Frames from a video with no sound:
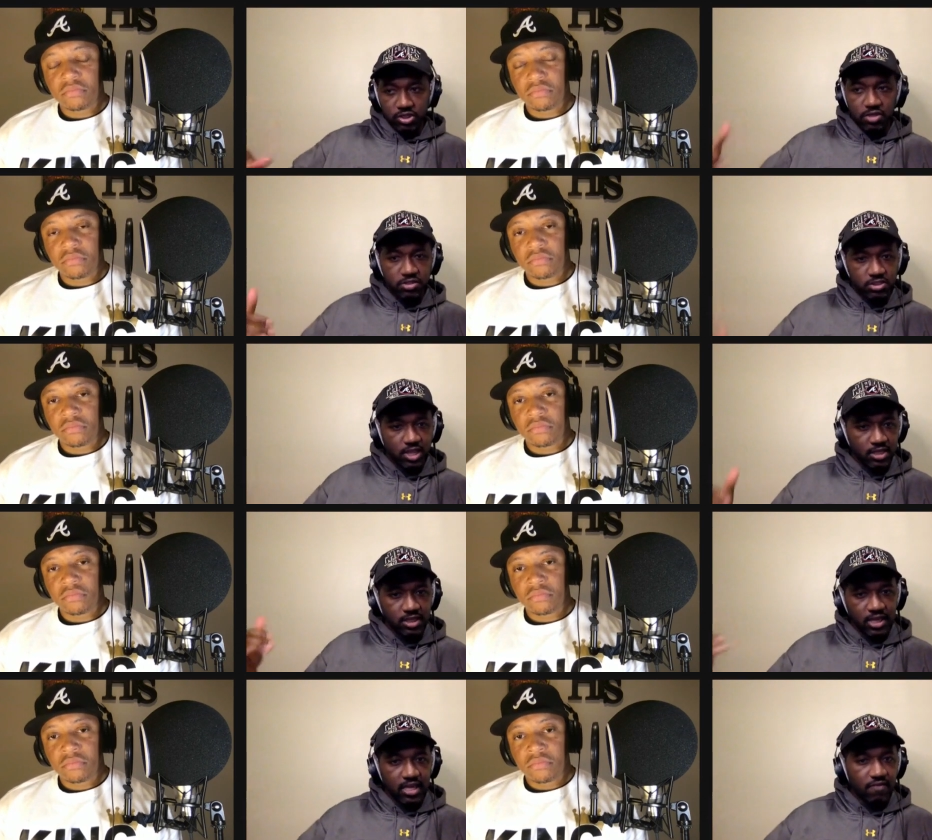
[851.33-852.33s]
Speaker 1: here in the state
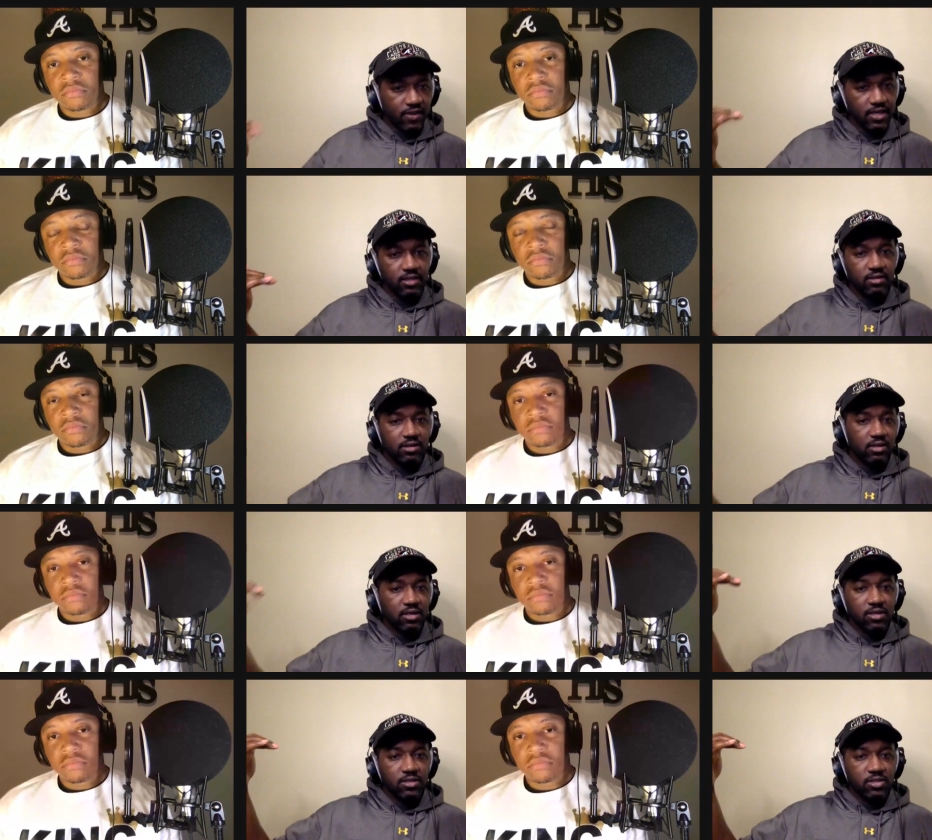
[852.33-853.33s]
get elevated
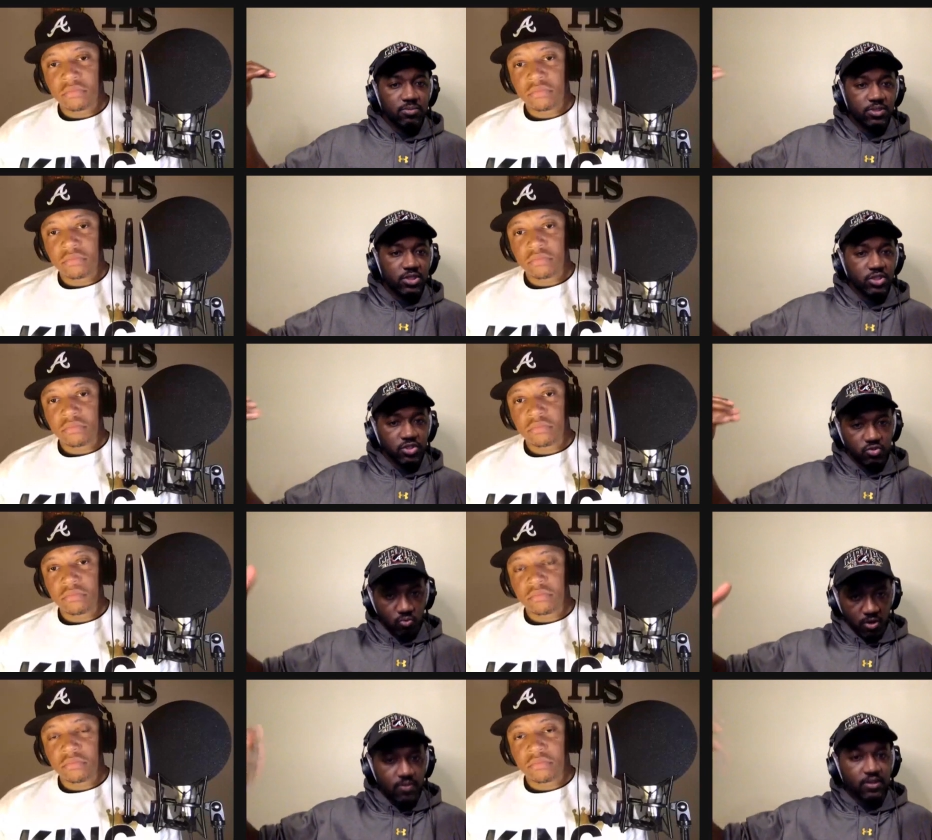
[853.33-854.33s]
to positions to
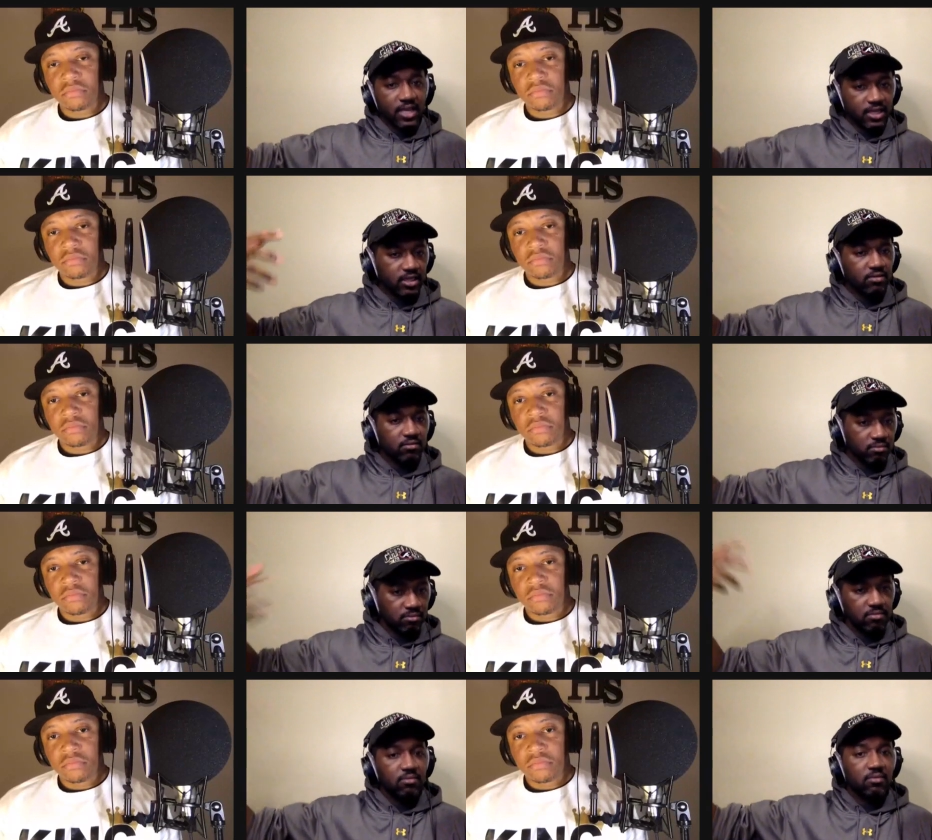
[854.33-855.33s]
where that they can
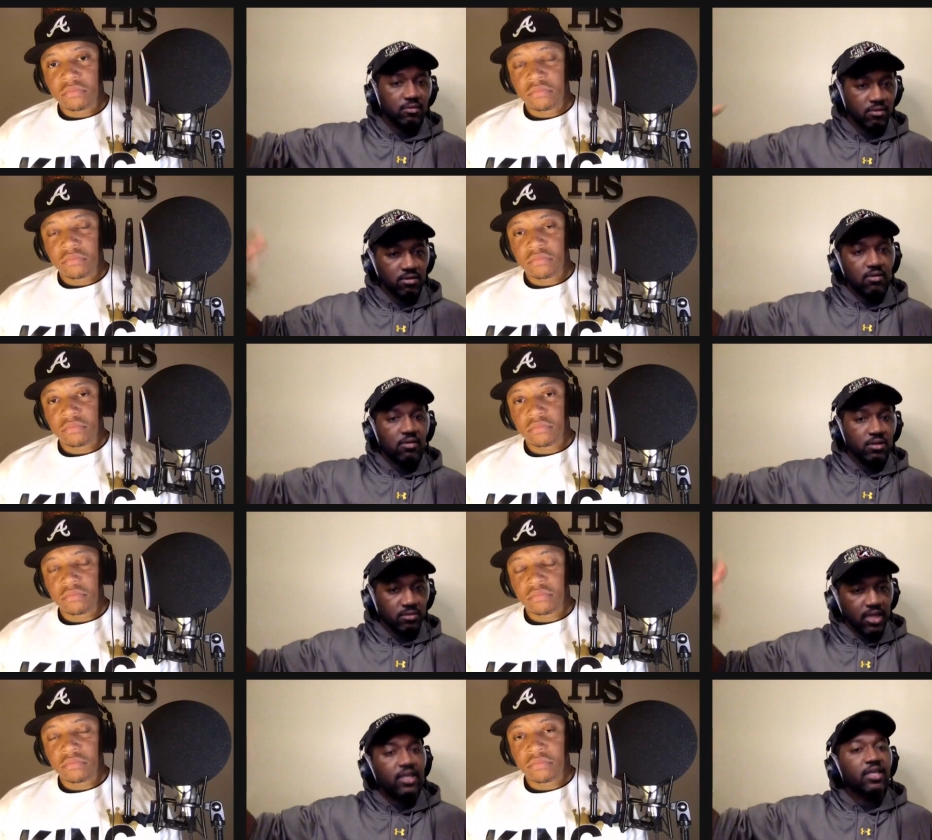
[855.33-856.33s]

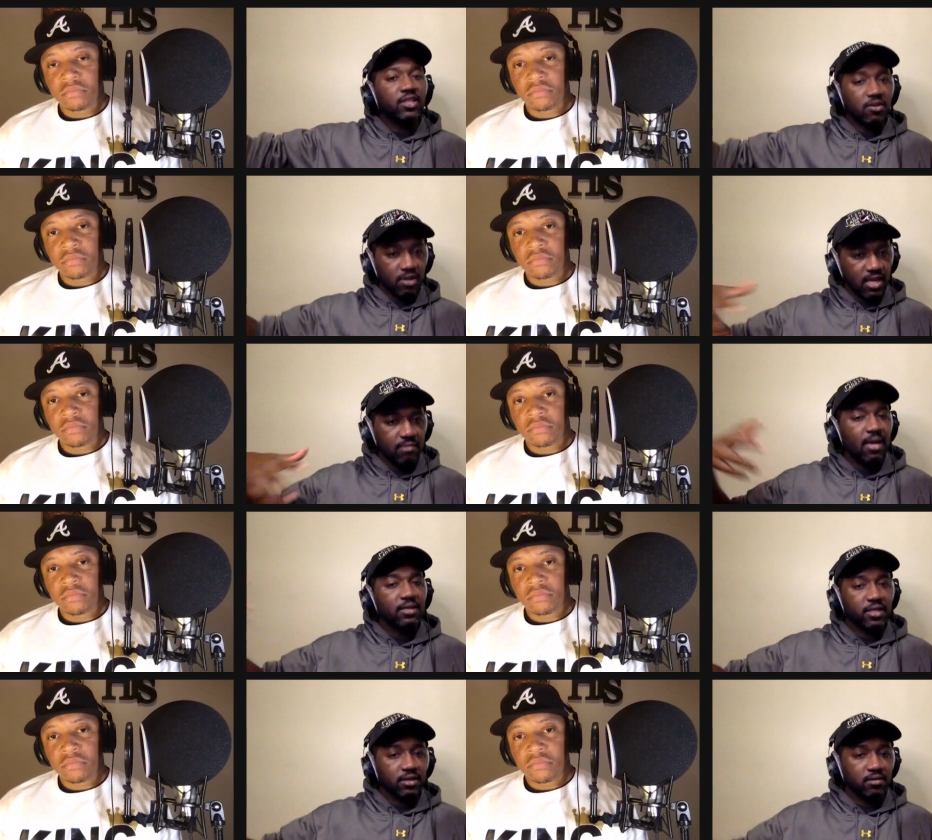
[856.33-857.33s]
they can get their name
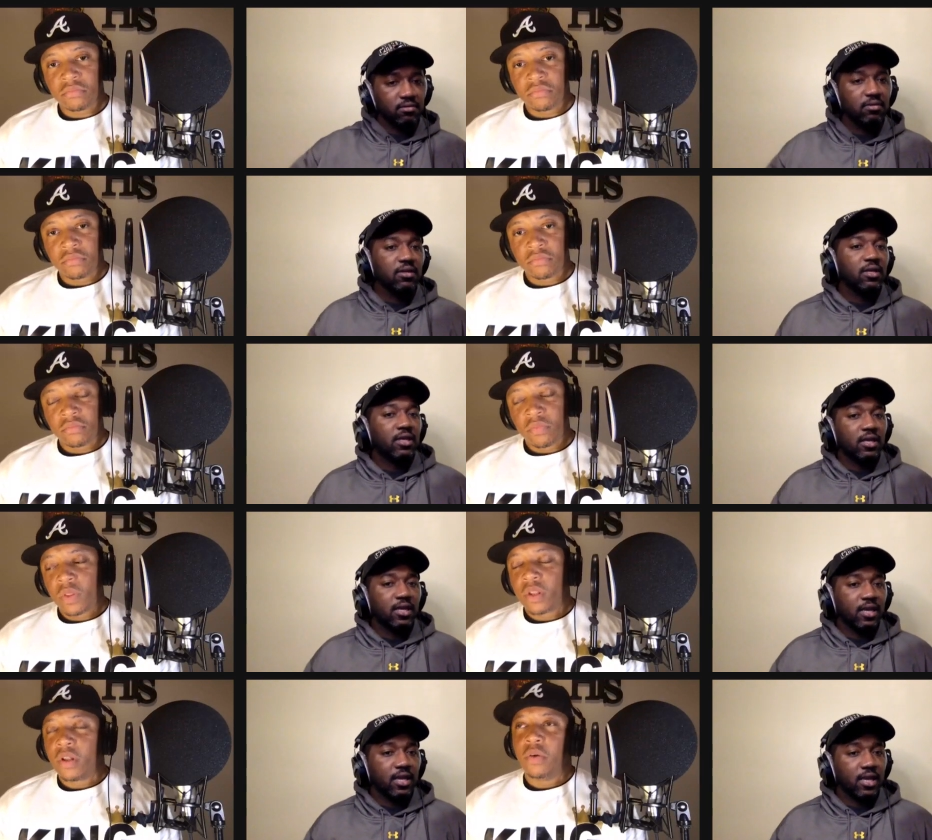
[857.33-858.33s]
out
Speaker 2: there.
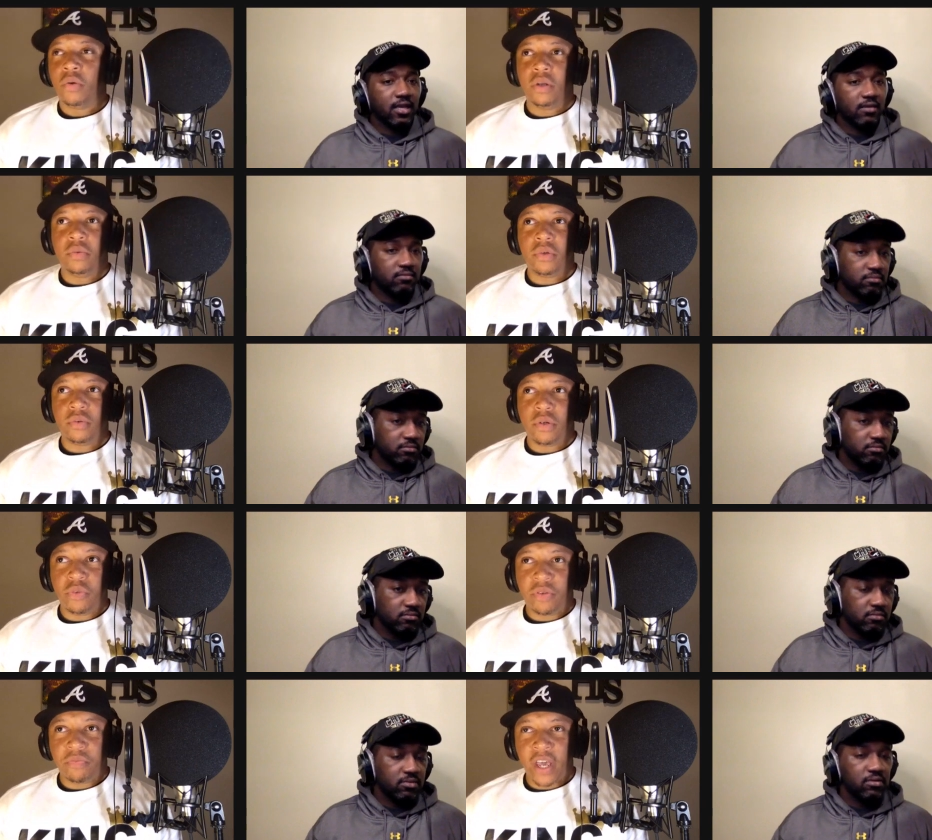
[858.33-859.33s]
And with, with,
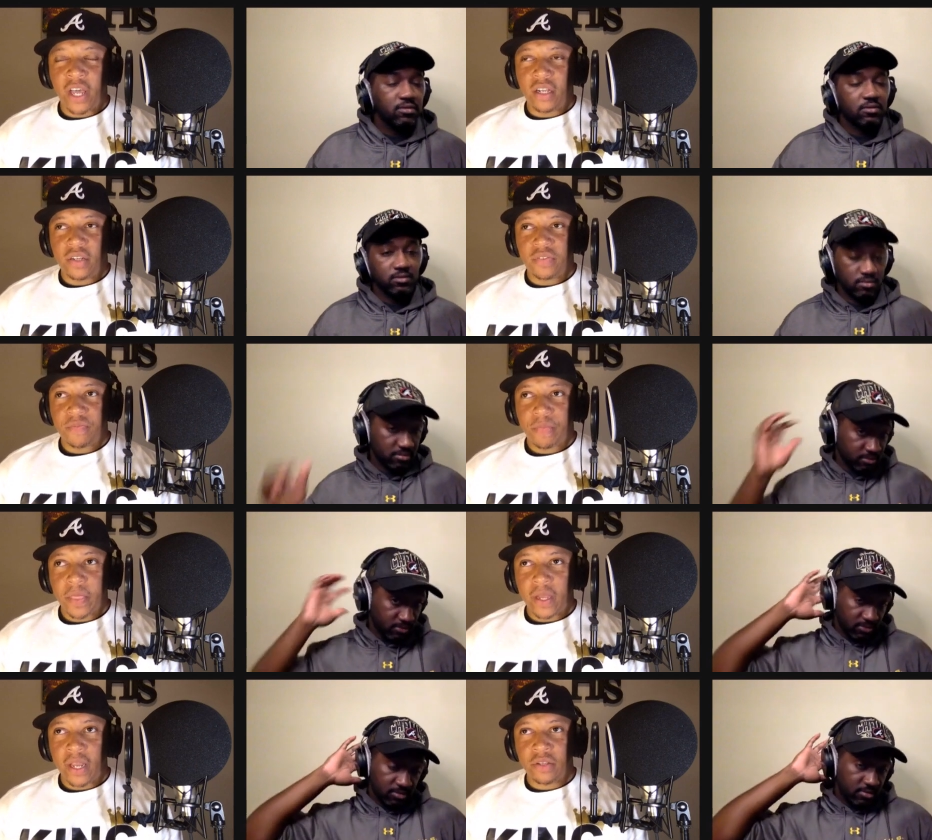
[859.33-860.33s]
with Valley,
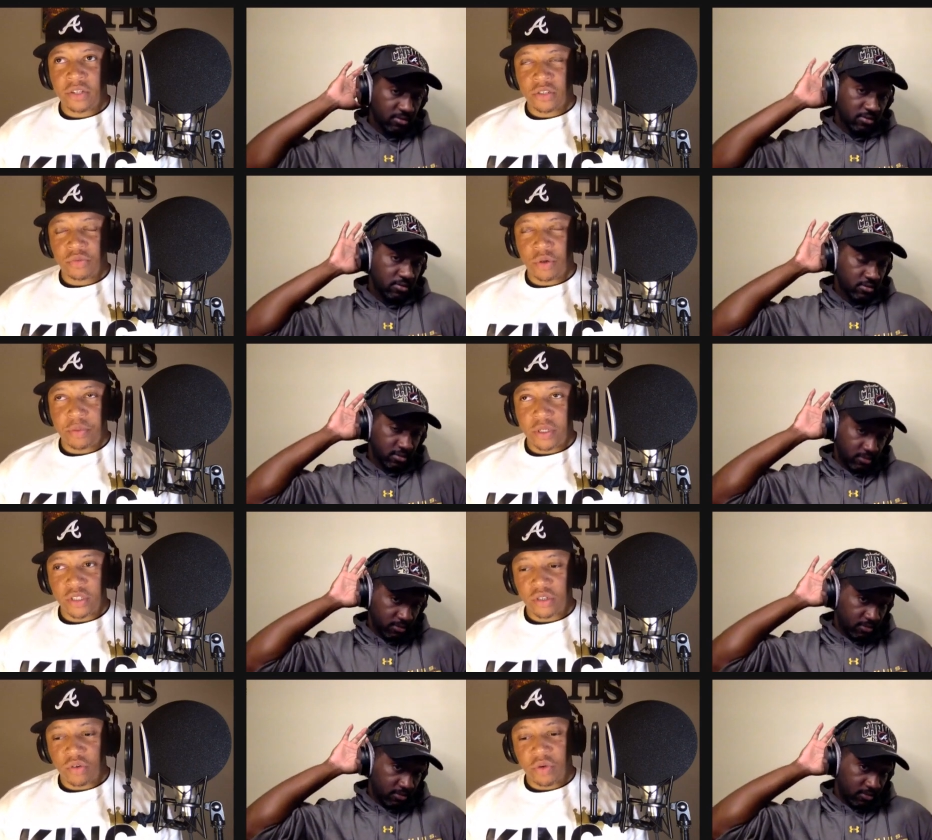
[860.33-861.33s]
and I just want to put this
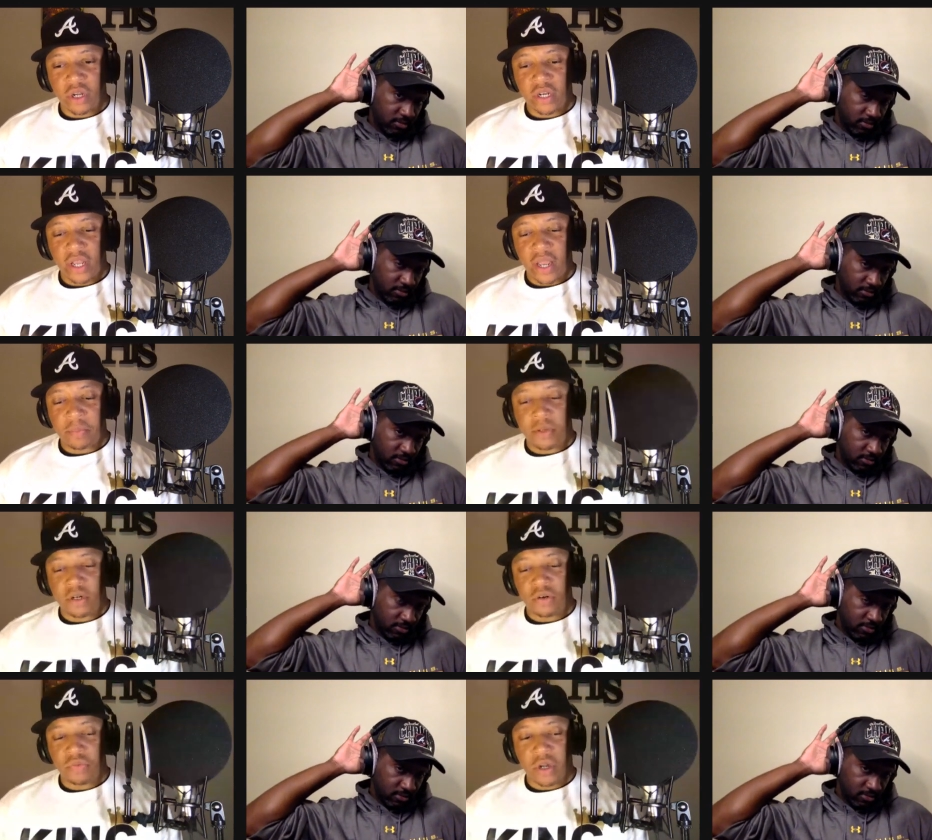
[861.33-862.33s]
on record, and I put it
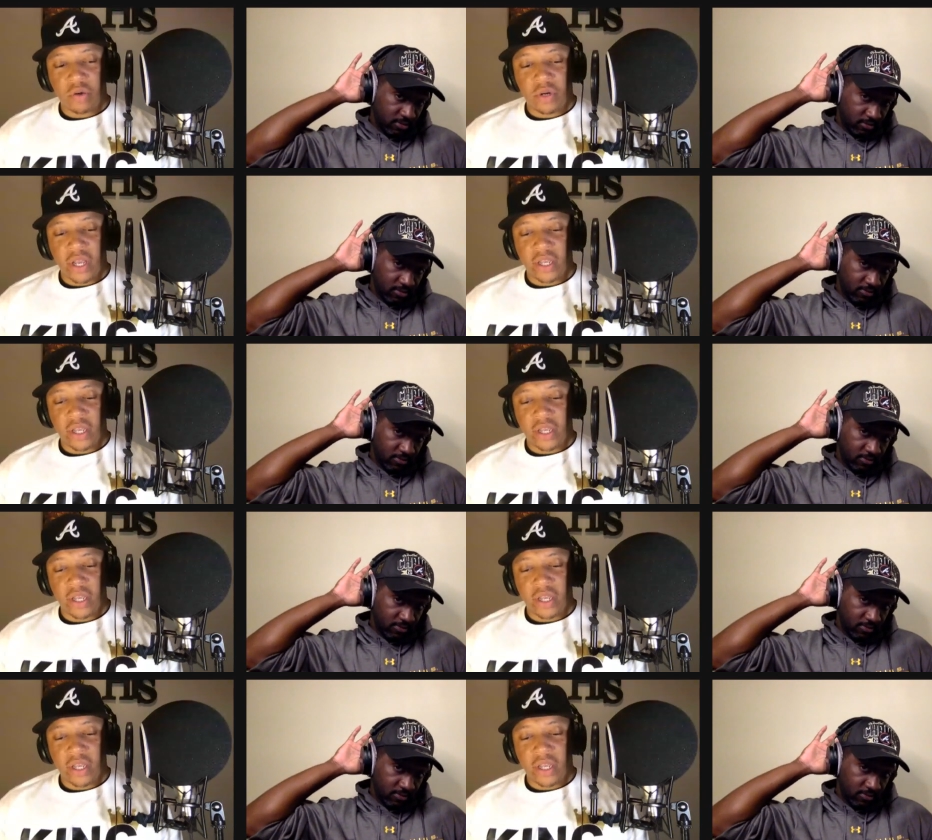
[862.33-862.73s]
on record when I